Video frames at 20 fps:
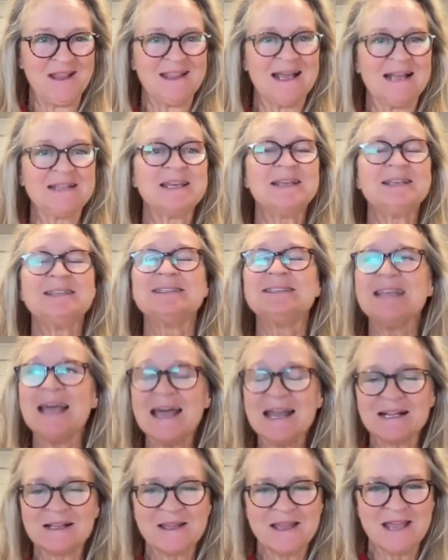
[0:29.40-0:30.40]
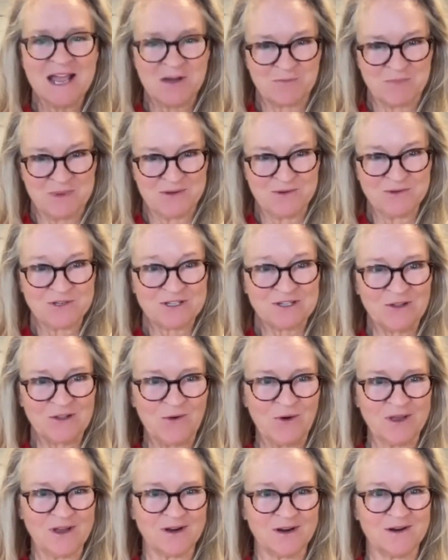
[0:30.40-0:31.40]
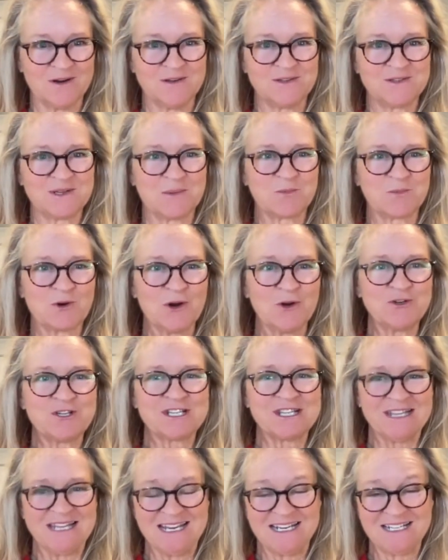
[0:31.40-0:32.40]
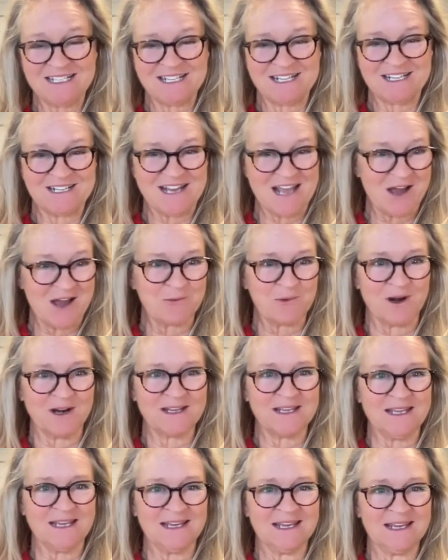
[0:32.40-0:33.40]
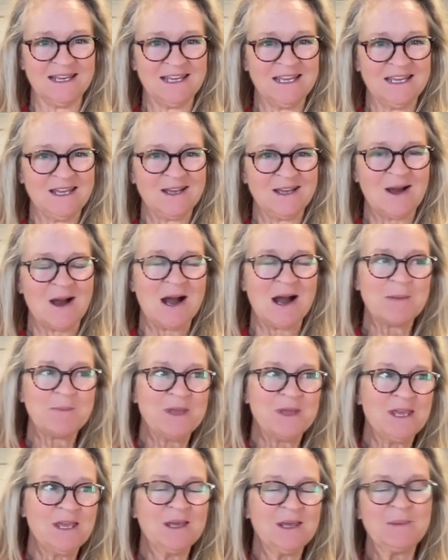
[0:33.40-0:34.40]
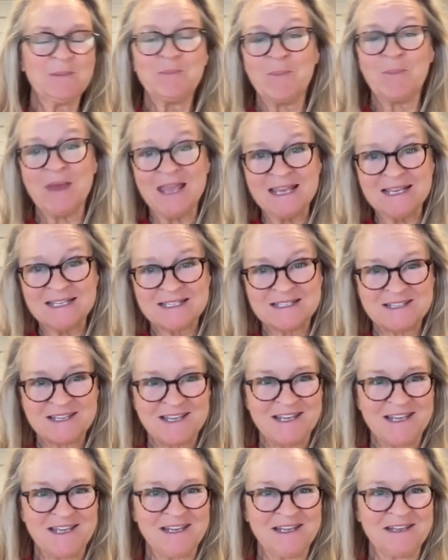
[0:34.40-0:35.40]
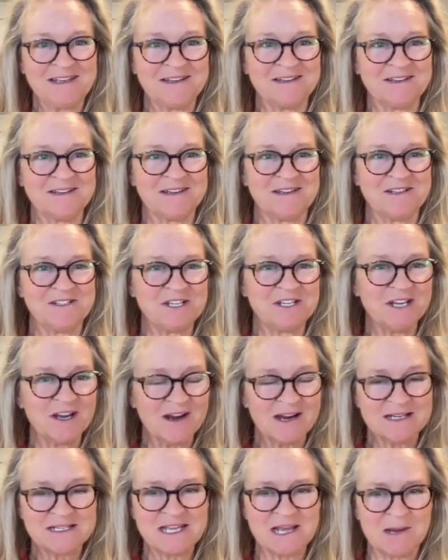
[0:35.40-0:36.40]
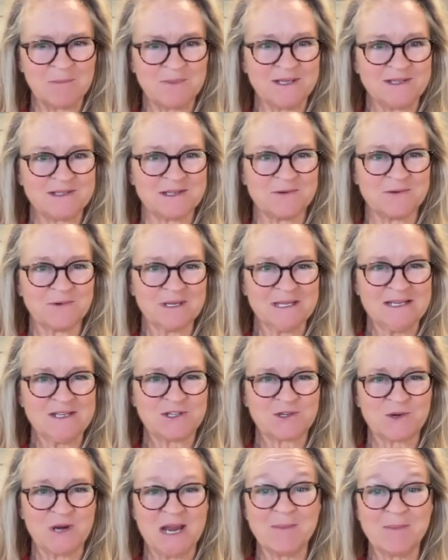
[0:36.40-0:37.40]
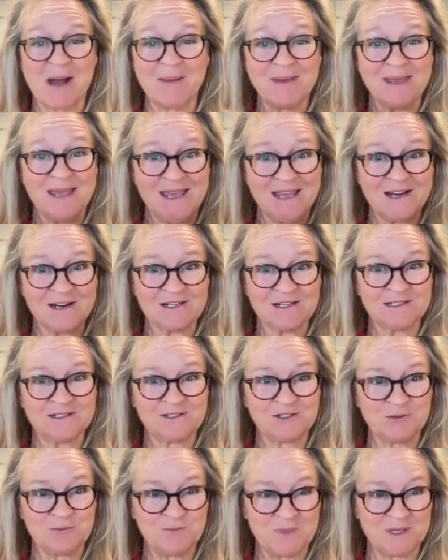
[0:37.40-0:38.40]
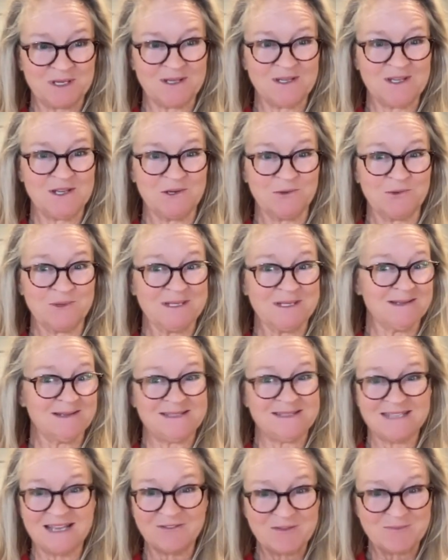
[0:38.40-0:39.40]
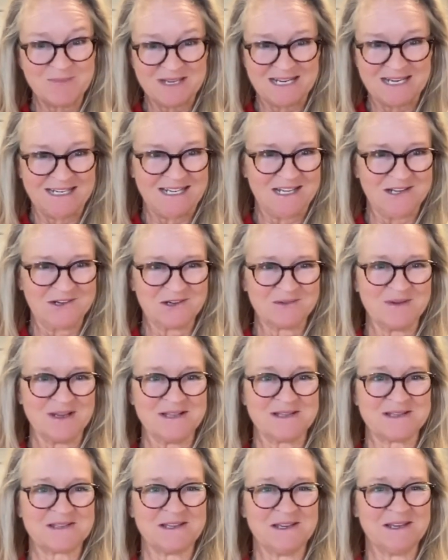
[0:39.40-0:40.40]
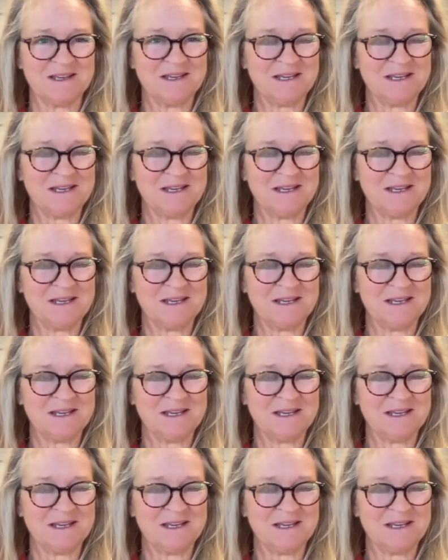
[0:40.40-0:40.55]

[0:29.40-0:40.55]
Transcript: That's exactly how most lawyers approach LinkedIn networking. Copying, pasting generic templates that really scream, I'm here to bill you in 7-minute increments.